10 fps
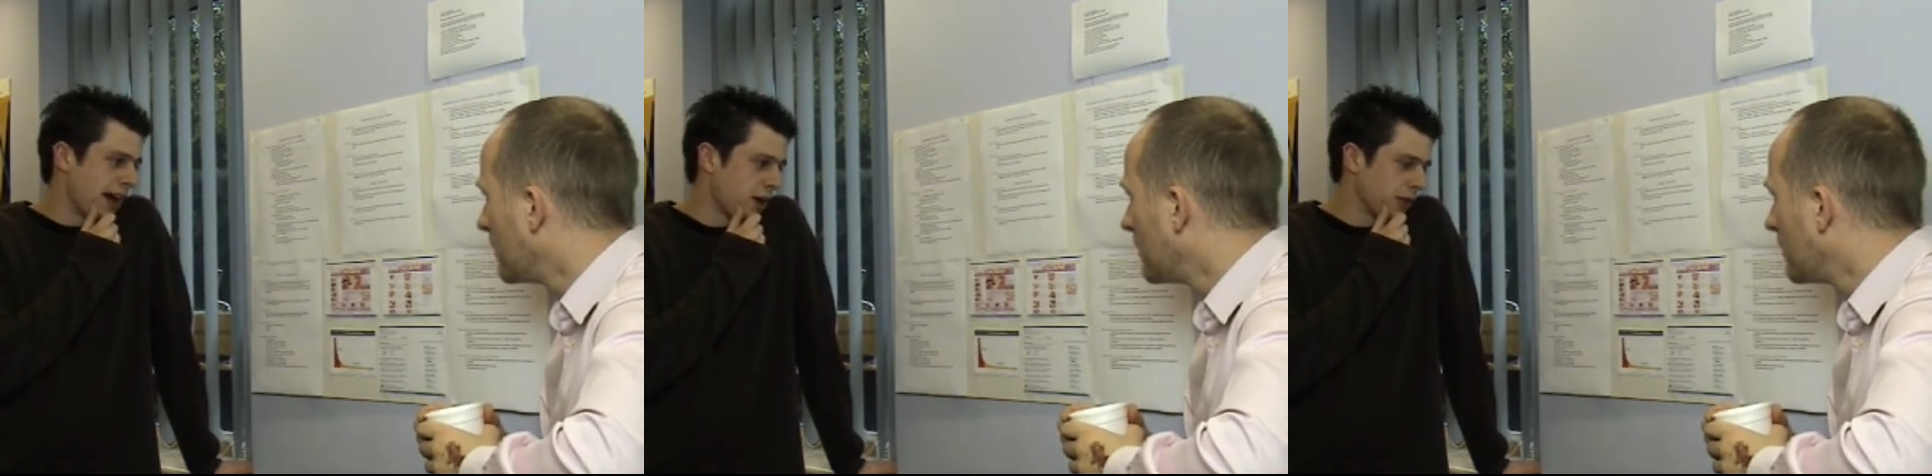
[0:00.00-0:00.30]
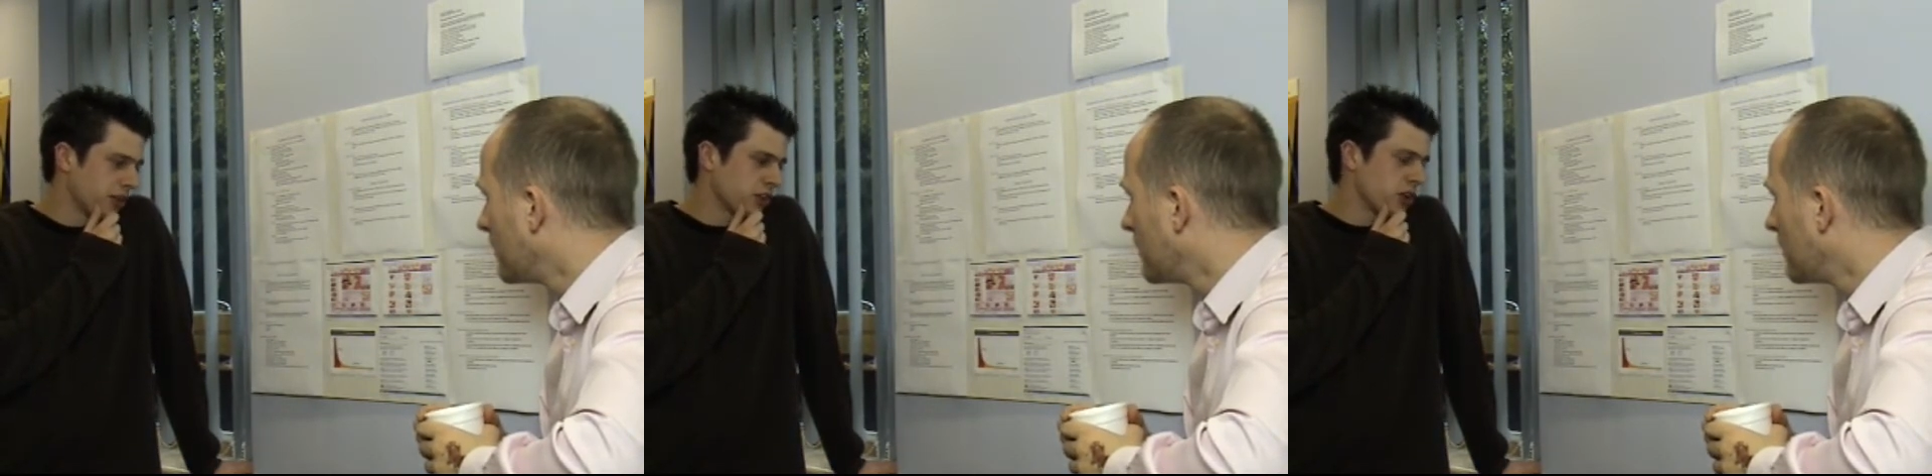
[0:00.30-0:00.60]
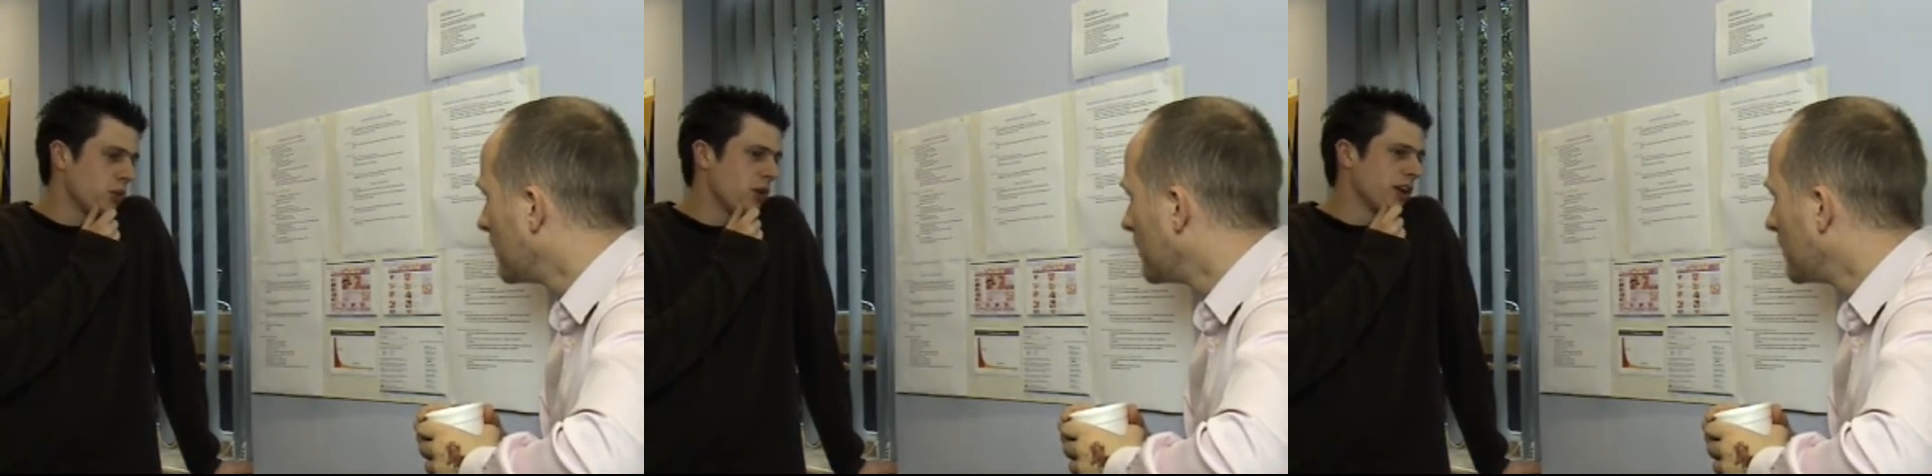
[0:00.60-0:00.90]
how that's
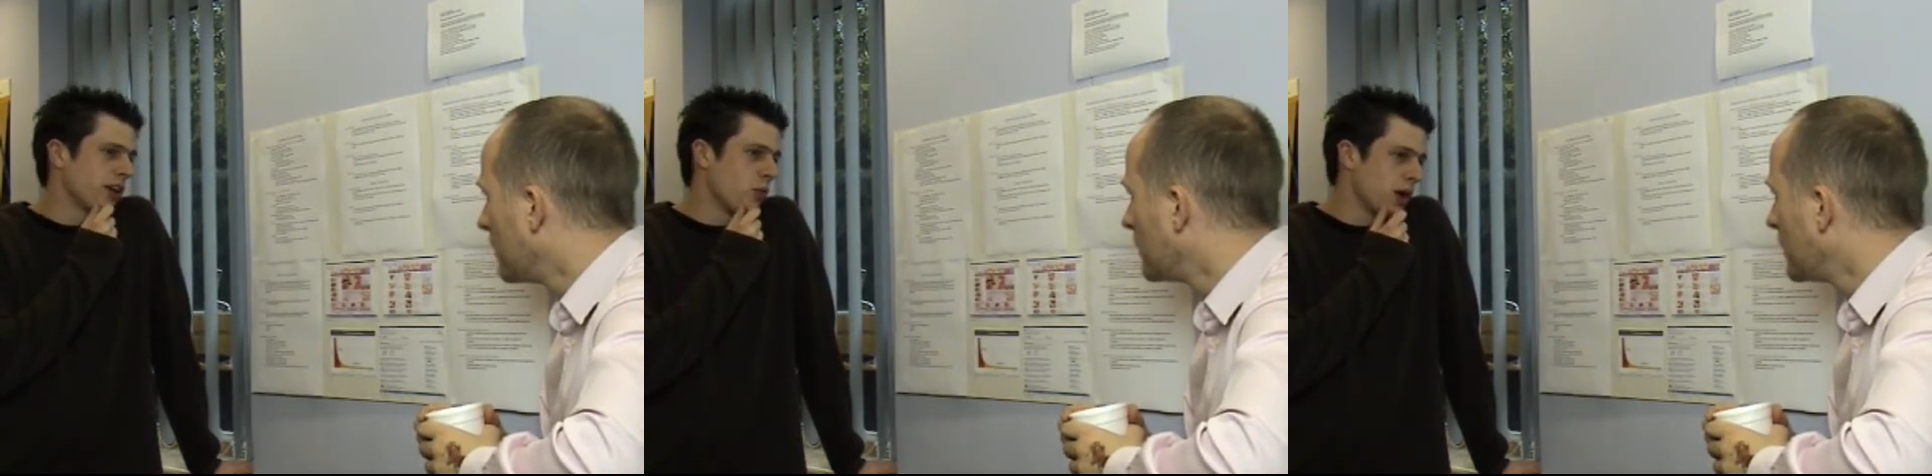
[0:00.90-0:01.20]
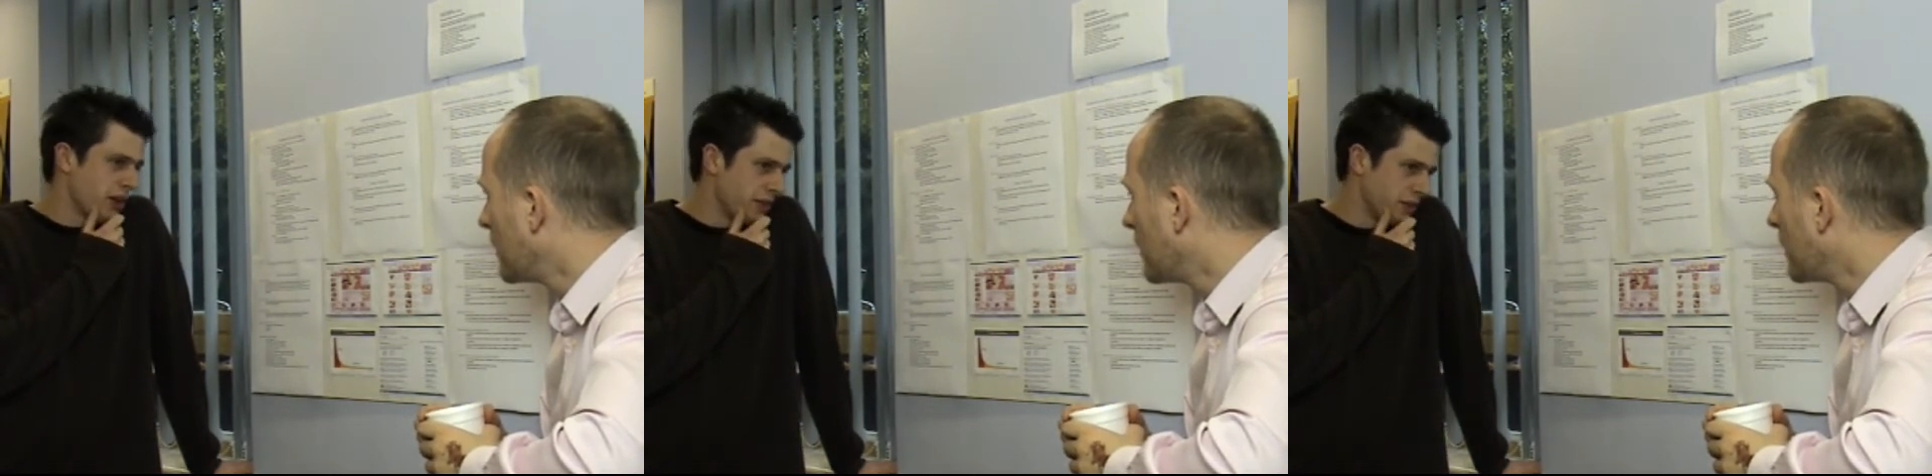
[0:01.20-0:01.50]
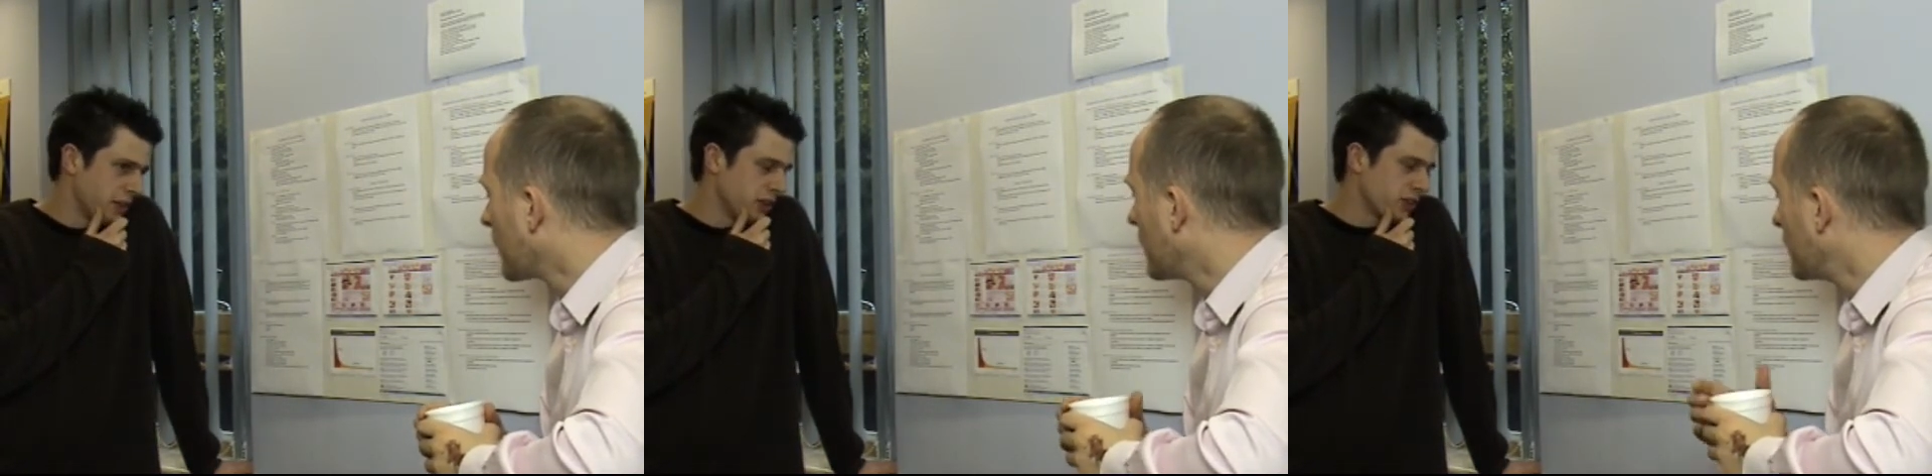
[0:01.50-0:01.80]
going to work and where
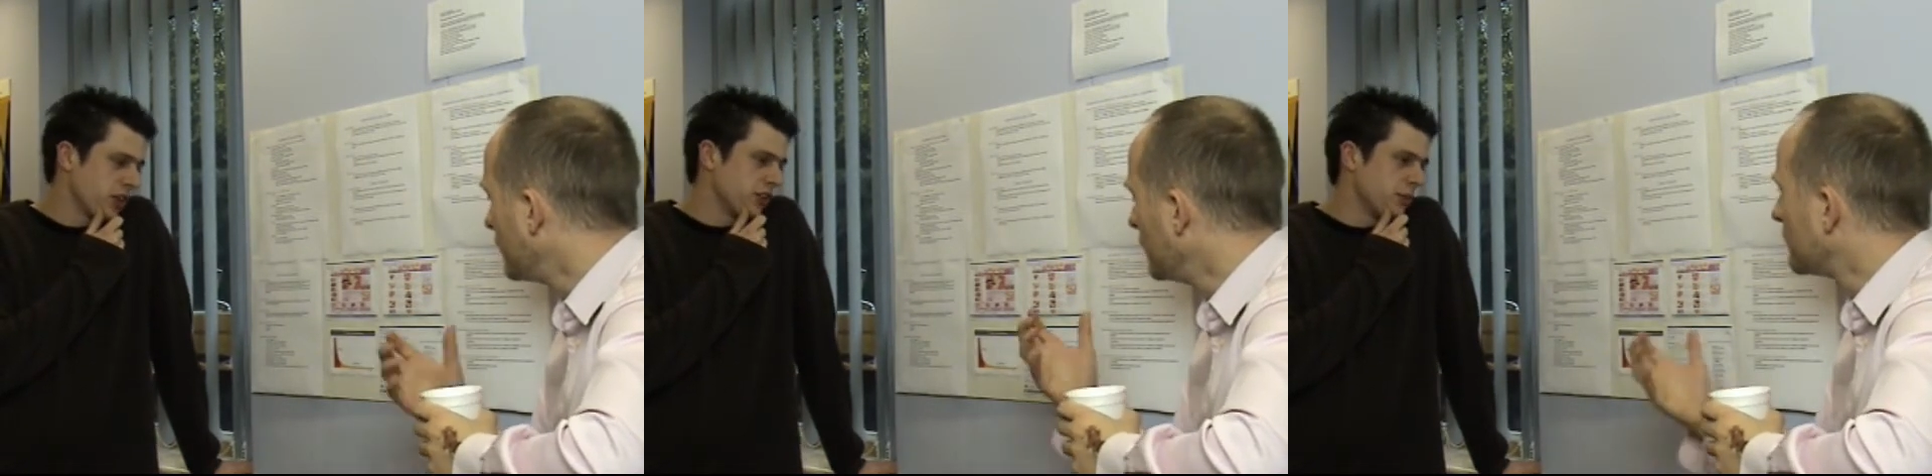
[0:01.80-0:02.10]
everything's going to be.